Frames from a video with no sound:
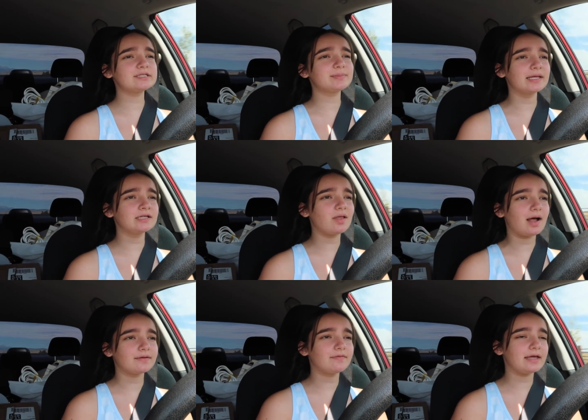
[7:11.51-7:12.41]
explained a
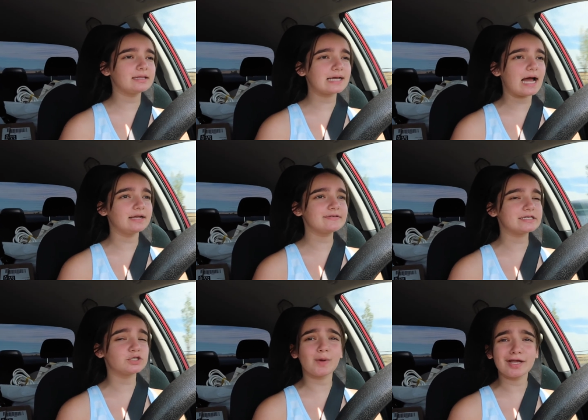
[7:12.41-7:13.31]
lot of like the kind of
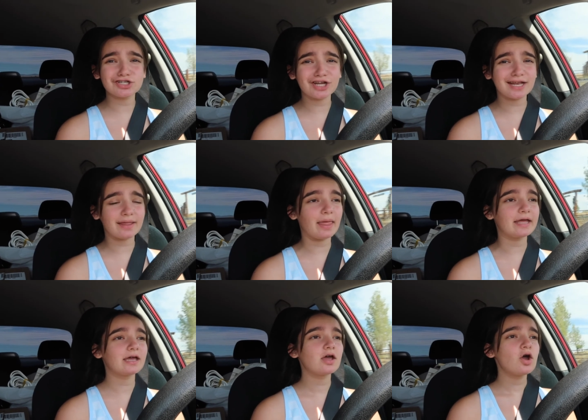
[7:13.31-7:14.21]
situation and like